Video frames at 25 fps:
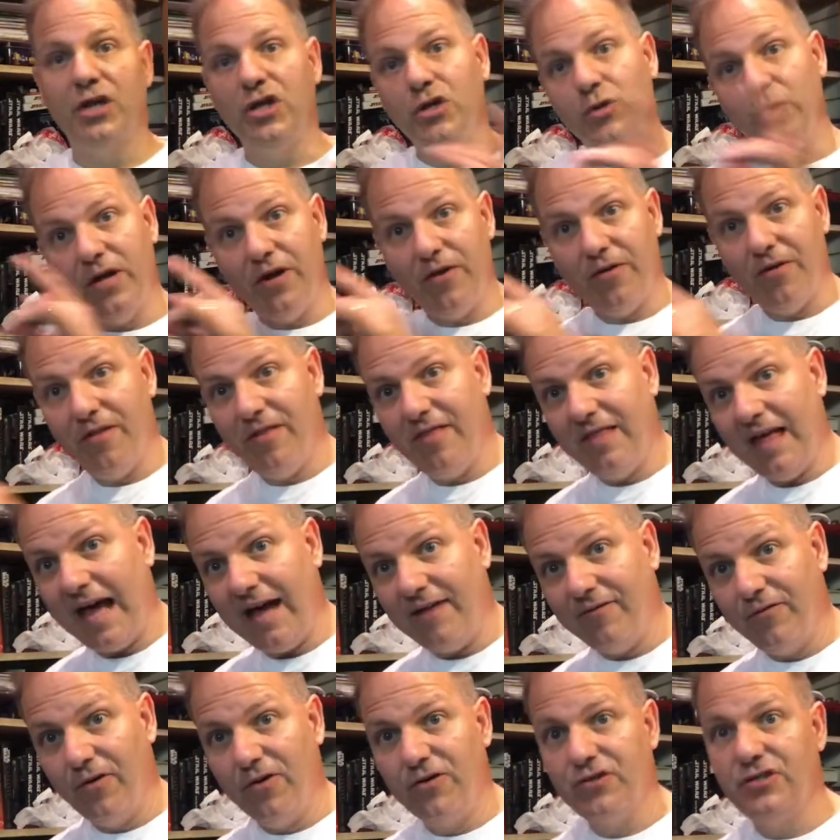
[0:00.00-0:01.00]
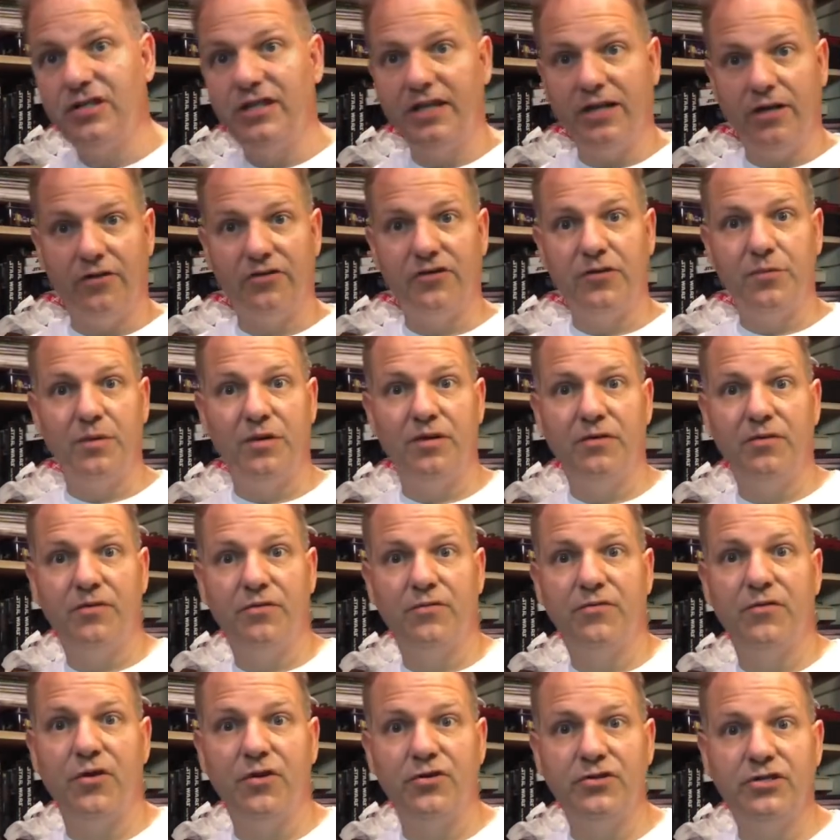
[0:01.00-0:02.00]
when you hear that version, the ultimate
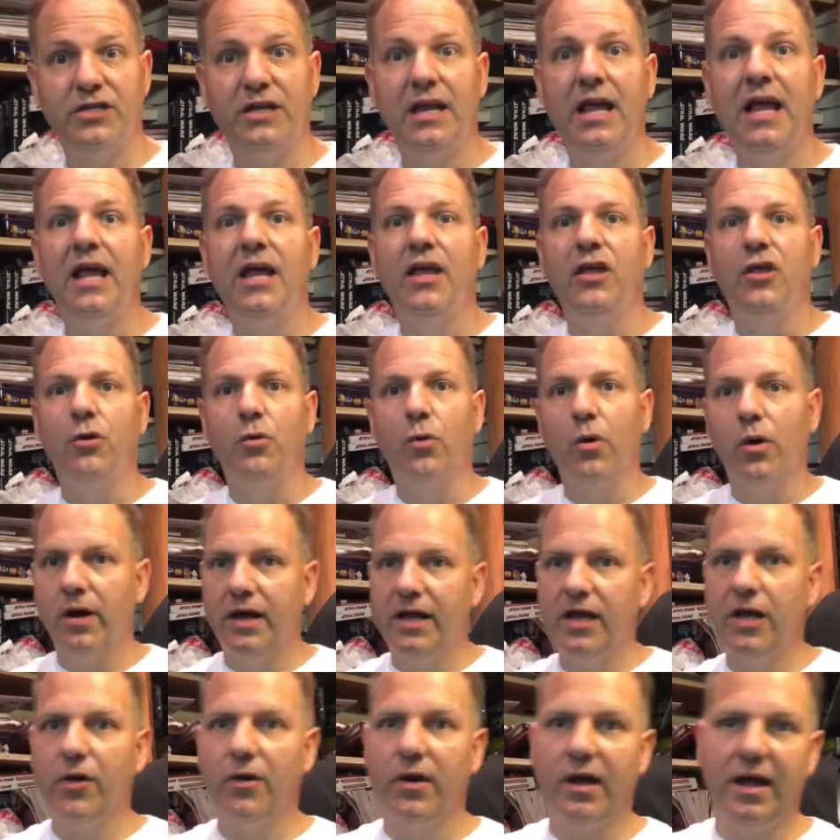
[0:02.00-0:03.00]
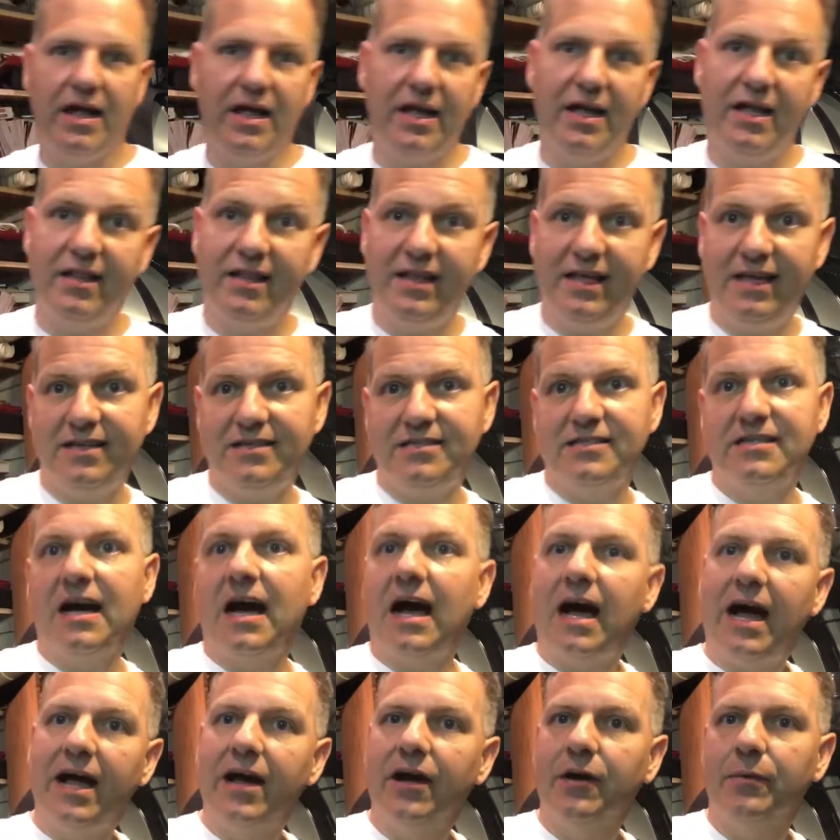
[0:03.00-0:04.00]
version, you are hearing the
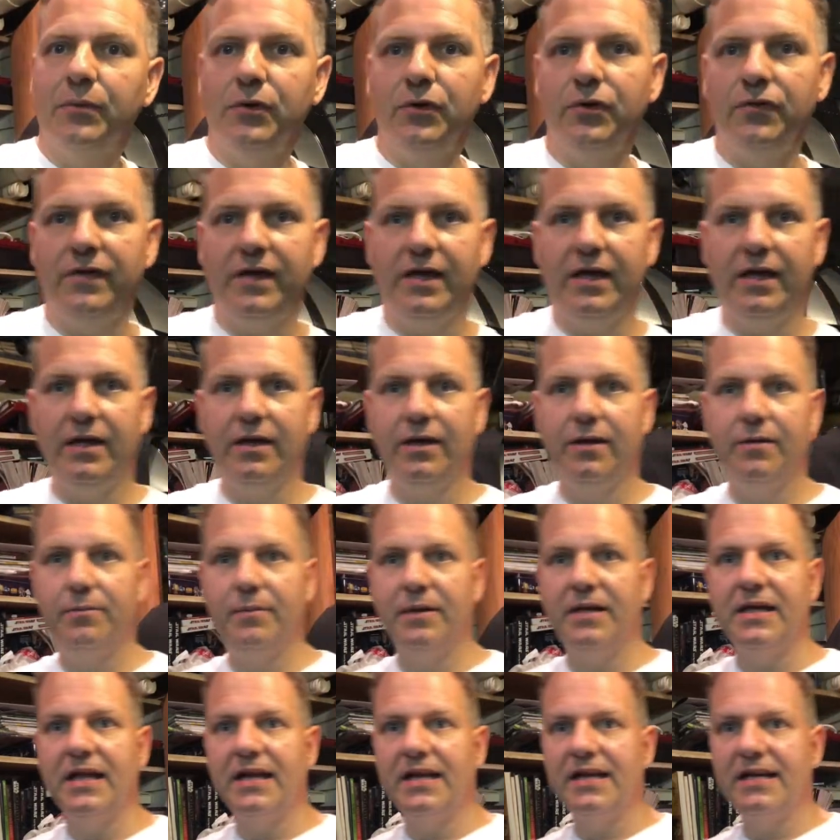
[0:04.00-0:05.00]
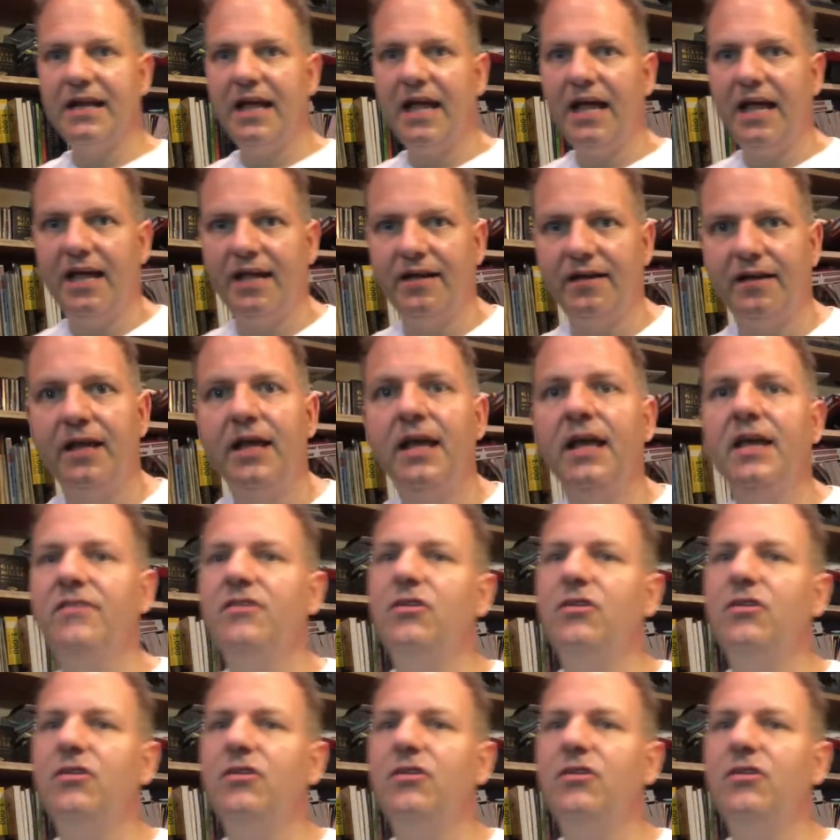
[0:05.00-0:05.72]
entire movie beginning to end.